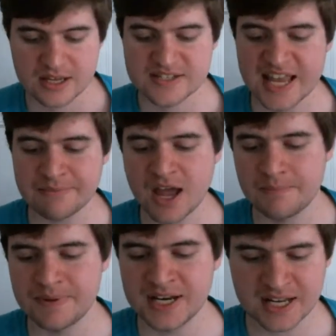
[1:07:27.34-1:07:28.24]
Same
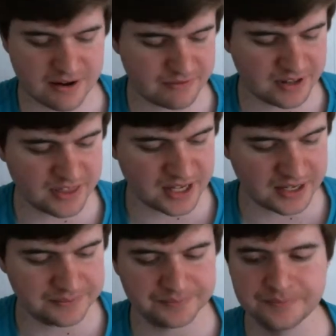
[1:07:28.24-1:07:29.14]
company and
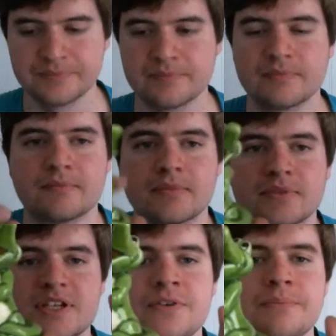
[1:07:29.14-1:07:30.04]
everything,
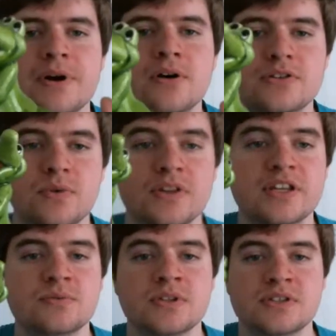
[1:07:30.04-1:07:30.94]
different pose. Well,
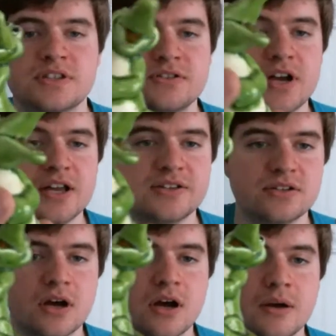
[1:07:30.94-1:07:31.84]
this one you guys
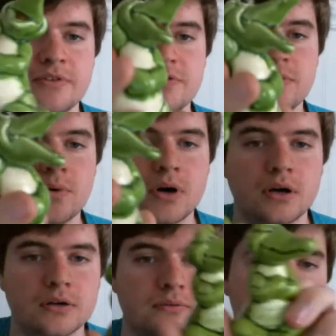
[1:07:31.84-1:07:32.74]
saw before,